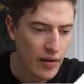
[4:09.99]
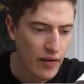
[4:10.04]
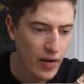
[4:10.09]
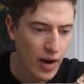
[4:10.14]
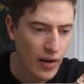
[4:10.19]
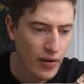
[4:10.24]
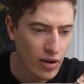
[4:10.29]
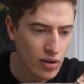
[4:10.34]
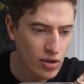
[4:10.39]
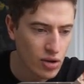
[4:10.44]

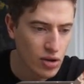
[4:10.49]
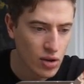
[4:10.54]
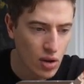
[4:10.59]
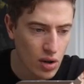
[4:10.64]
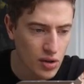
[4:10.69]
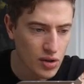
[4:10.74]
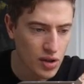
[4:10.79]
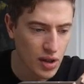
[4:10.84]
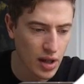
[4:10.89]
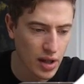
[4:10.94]
$500
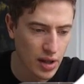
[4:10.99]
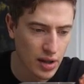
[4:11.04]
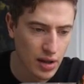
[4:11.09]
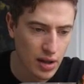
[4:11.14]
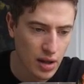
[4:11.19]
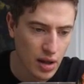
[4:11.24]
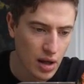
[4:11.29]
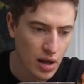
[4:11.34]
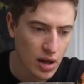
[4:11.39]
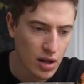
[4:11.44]
earned,
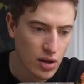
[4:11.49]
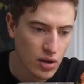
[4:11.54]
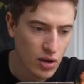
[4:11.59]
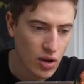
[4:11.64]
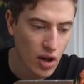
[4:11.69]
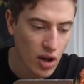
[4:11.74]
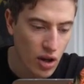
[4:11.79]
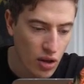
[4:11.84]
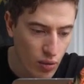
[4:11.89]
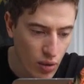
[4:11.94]

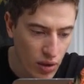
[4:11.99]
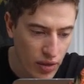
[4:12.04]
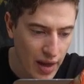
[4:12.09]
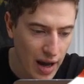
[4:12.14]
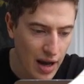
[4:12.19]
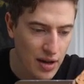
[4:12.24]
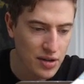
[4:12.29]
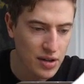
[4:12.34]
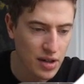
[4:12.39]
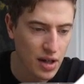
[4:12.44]

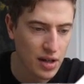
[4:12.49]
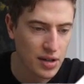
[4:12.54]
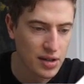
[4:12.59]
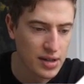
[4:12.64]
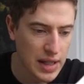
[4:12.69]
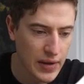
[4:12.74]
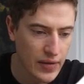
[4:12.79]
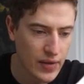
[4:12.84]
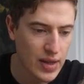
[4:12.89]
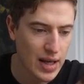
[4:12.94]
3,000 earned,
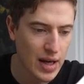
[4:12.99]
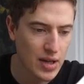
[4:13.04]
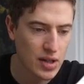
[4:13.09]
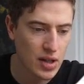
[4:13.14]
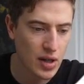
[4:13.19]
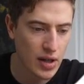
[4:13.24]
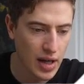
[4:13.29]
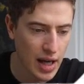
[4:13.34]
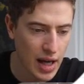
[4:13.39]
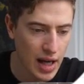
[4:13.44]

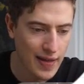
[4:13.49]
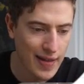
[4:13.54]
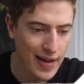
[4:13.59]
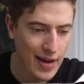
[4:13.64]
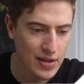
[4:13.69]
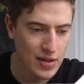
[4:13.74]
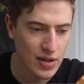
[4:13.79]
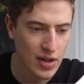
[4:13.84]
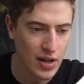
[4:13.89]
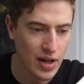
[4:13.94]
7,000 earned,
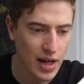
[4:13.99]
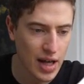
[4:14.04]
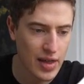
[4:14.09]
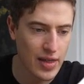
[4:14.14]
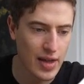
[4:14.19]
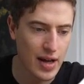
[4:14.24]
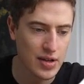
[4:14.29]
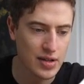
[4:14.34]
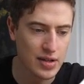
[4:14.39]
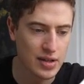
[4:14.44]
8,000 earned,
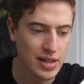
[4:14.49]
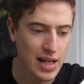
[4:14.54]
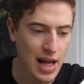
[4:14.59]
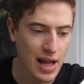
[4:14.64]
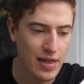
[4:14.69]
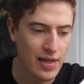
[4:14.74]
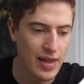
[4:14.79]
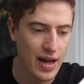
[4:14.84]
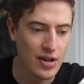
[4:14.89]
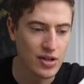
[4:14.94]
8,000,
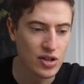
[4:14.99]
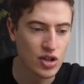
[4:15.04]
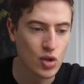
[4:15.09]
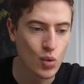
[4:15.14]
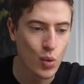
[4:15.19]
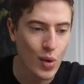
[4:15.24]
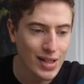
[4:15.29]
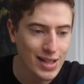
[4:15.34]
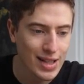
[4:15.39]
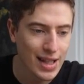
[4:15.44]
10,000,
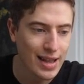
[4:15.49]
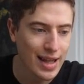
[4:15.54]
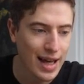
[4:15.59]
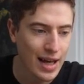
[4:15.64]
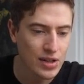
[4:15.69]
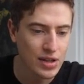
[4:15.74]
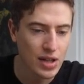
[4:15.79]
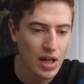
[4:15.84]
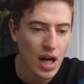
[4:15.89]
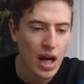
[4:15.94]

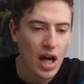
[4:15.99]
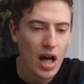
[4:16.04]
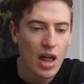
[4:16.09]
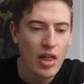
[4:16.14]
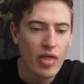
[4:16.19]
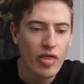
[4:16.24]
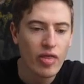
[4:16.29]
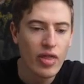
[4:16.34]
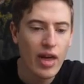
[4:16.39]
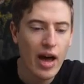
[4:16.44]
20,000.
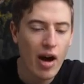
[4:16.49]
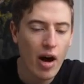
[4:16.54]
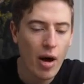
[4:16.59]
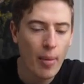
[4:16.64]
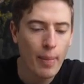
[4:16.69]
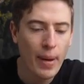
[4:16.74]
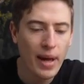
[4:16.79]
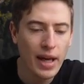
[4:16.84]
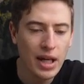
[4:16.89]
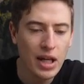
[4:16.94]
There are
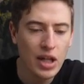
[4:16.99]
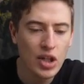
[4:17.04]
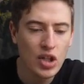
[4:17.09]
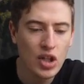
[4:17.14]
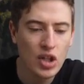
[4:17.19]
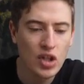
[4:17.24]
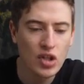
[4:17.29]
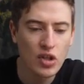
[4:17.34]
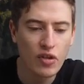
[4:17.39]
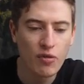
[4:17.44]

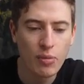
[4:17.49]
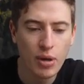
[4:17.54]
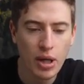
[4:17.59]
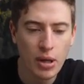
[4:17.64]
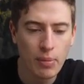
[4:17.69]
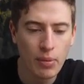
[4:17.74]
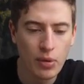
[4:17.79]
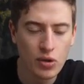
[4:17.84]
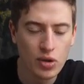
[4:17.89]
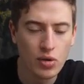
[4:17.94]
pages of people.